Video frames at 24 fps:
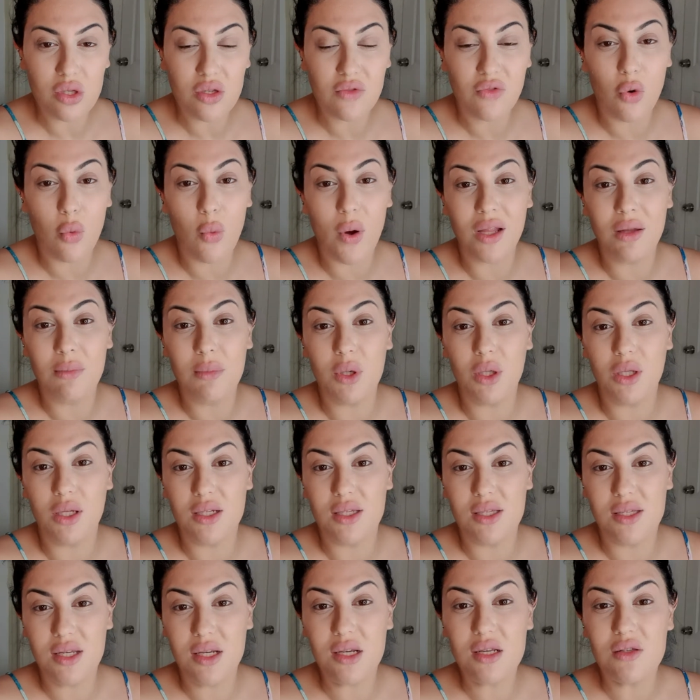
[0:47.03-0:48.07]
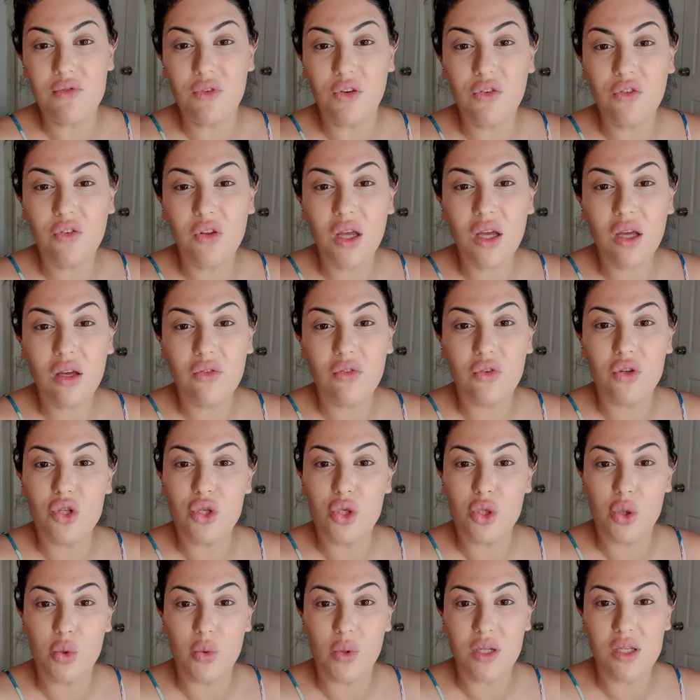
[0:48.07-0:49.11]
For 1 mil it's $650, for
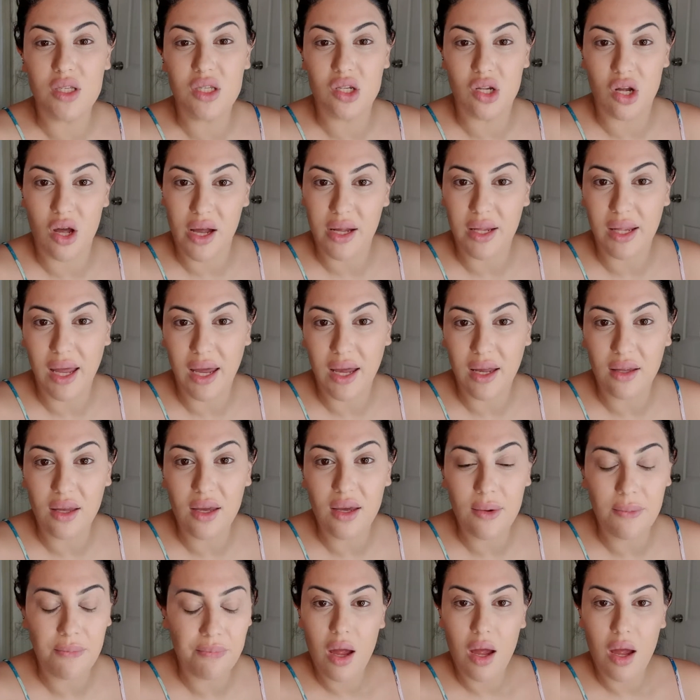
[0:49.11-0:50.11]
2 it's $980.